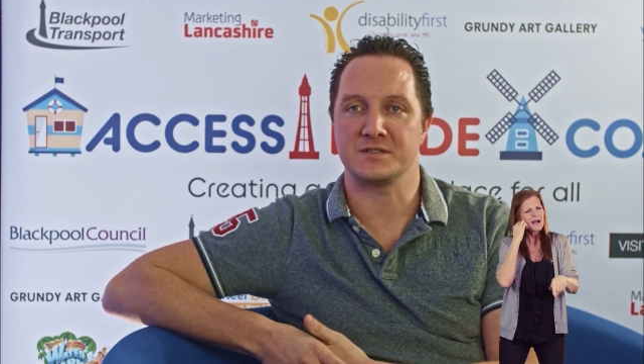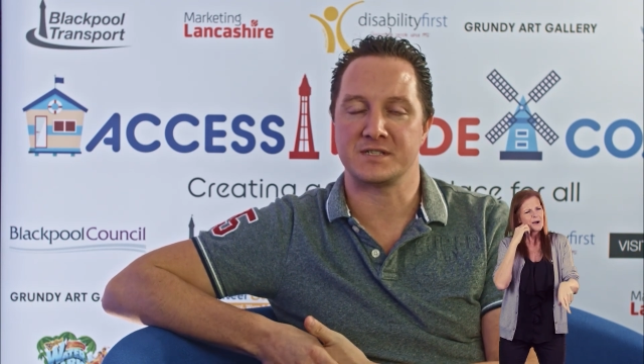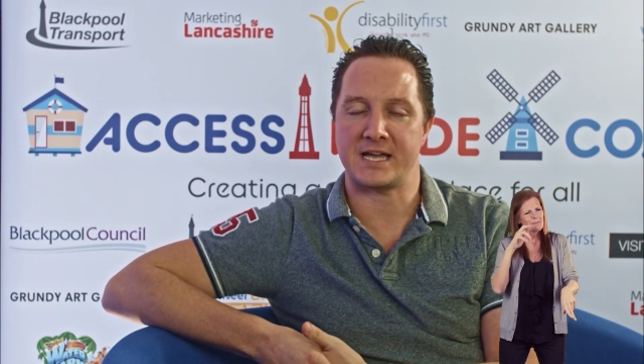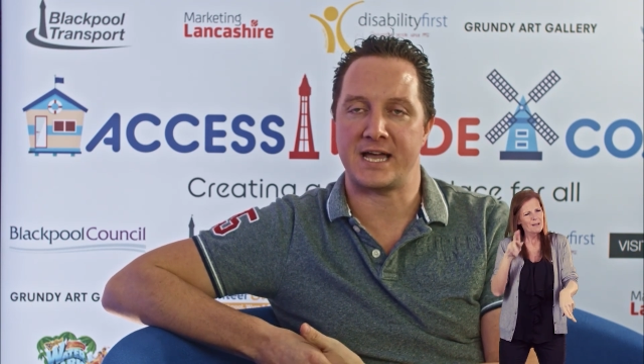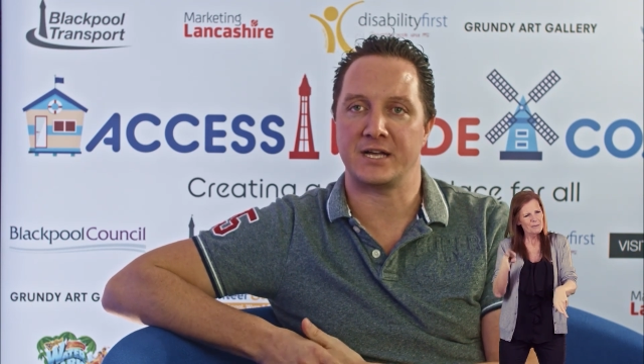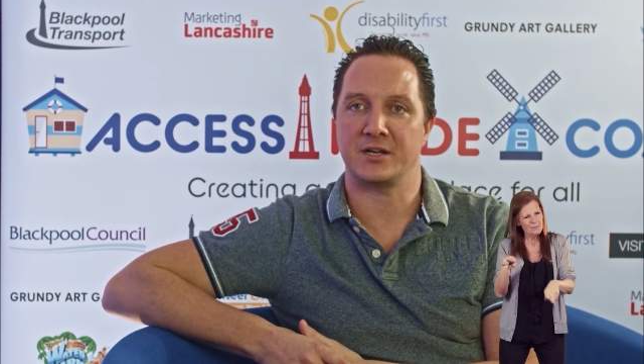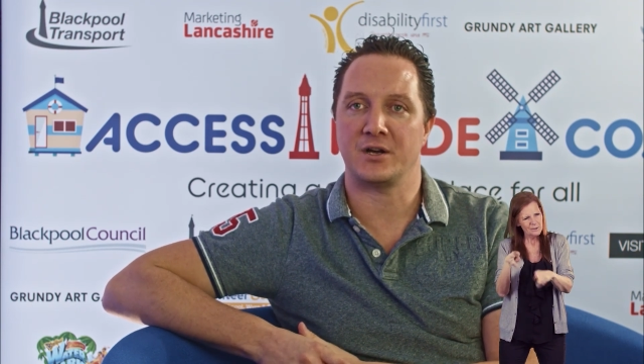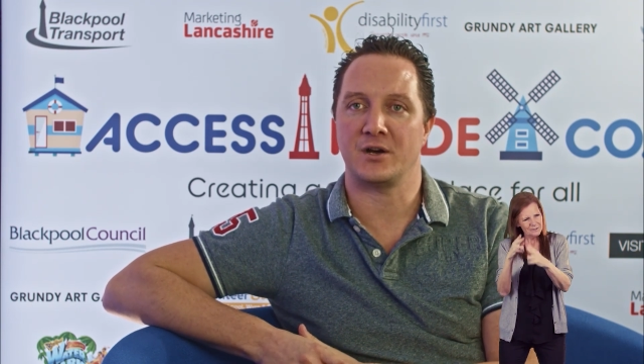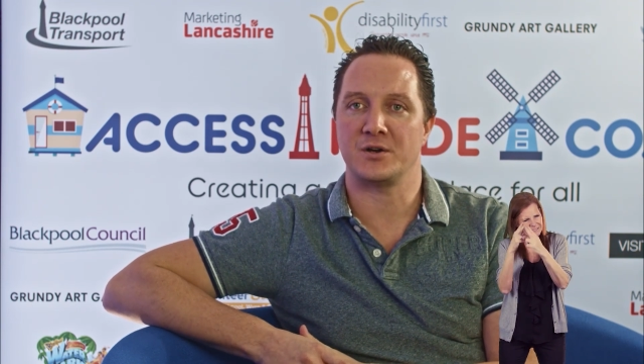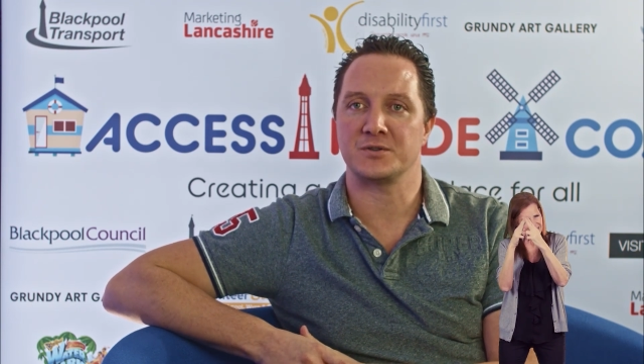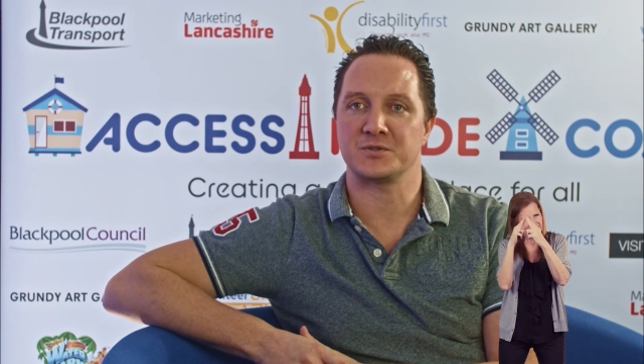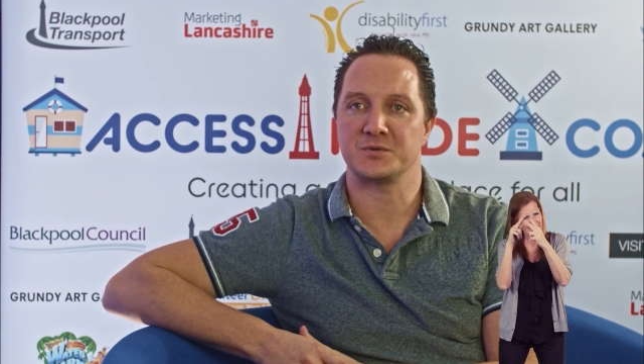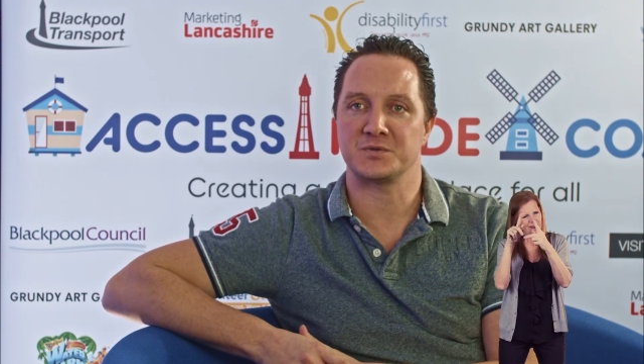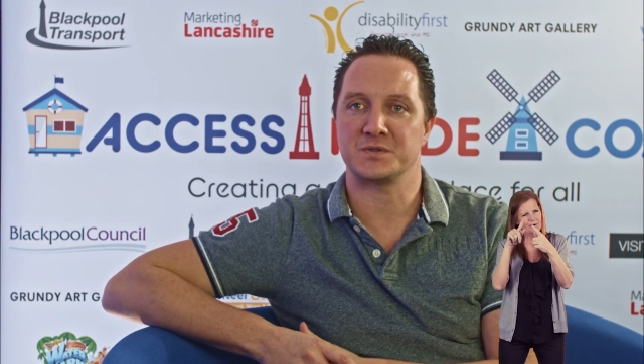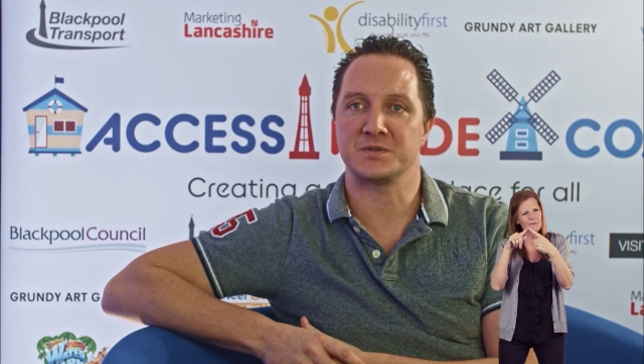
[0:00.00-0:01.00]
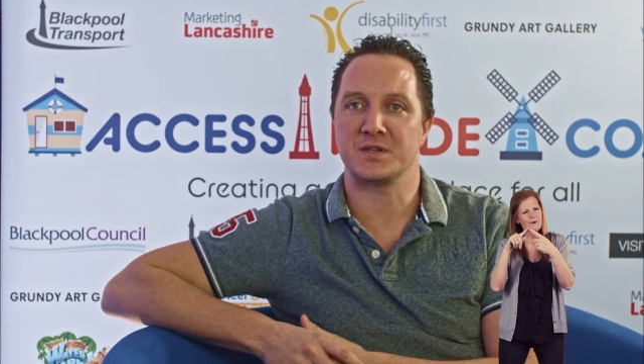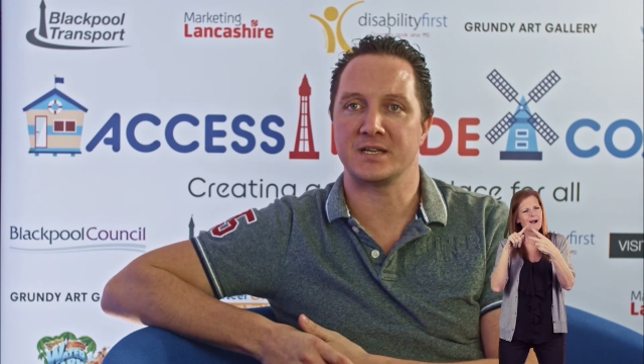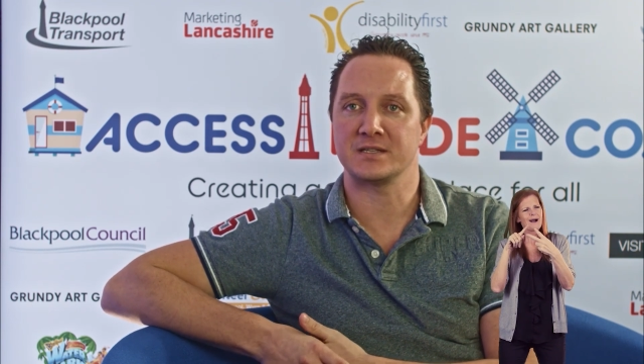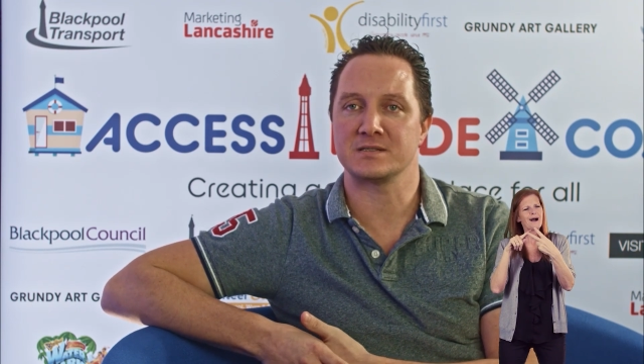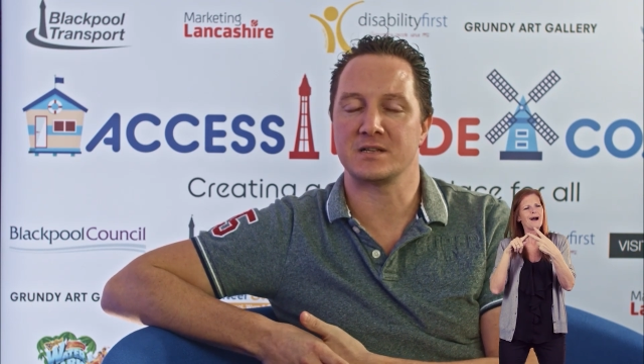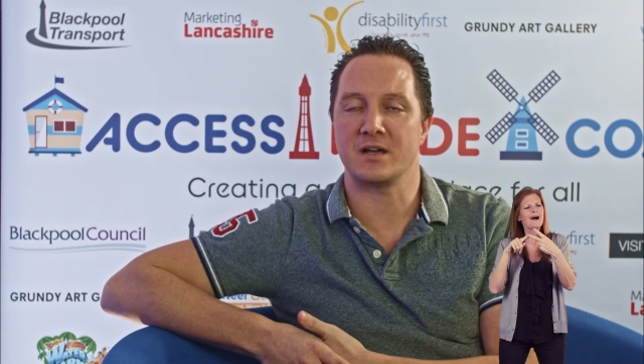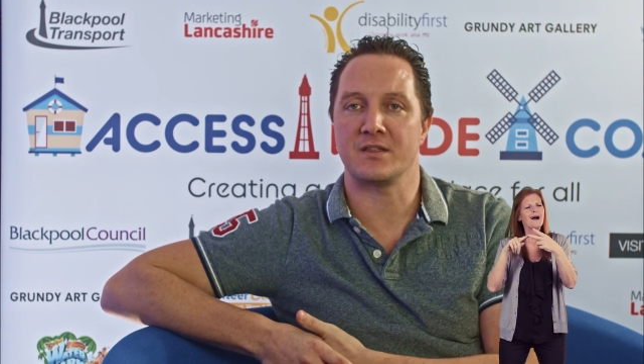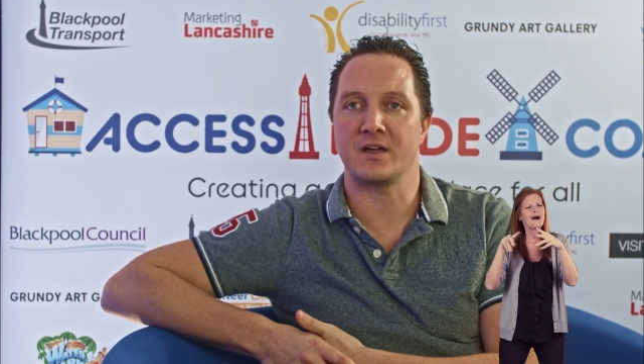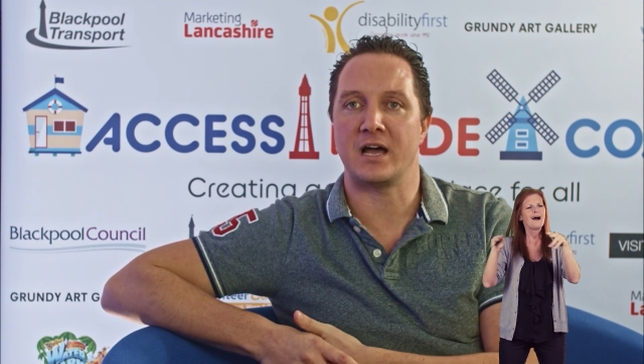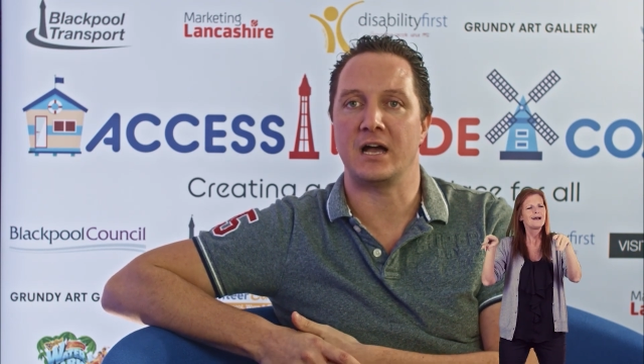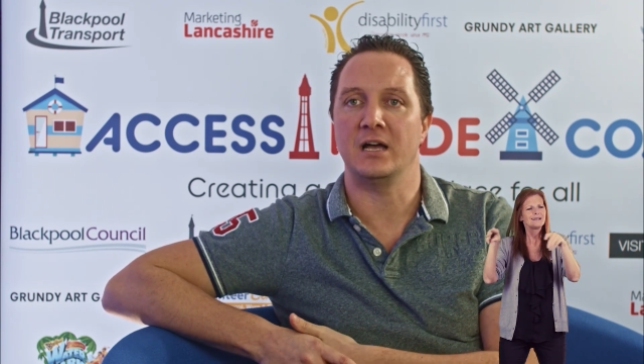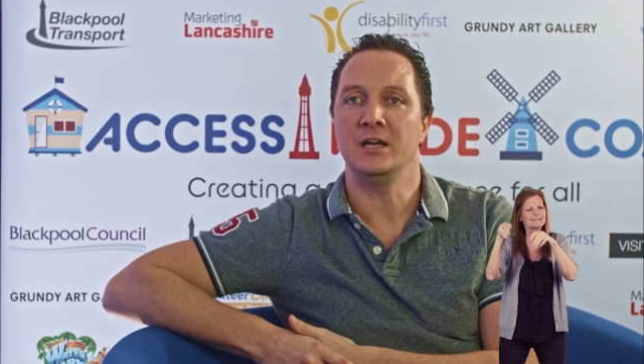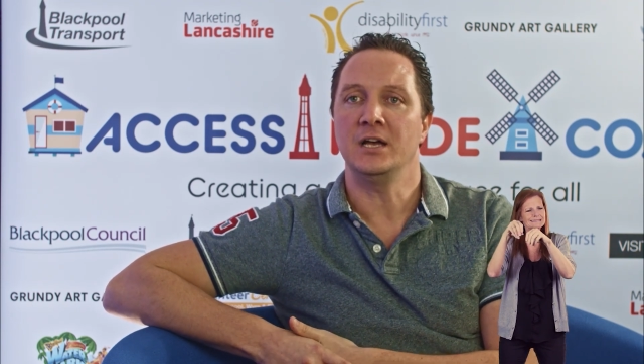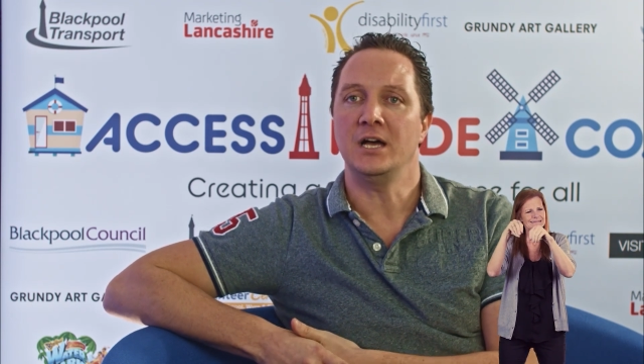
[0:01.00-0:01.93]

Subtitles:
Sandcastles and things like that,